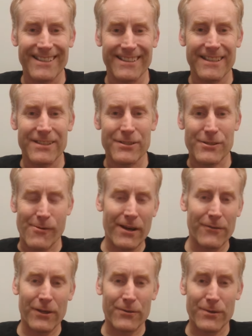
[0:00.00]
in the industry,
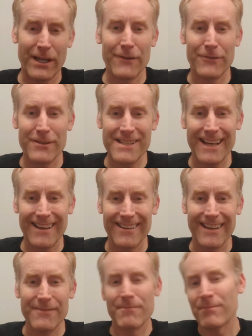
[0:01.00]
right? If you can recover a
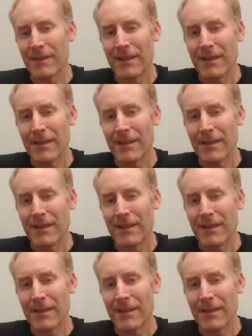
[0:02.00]
satellite,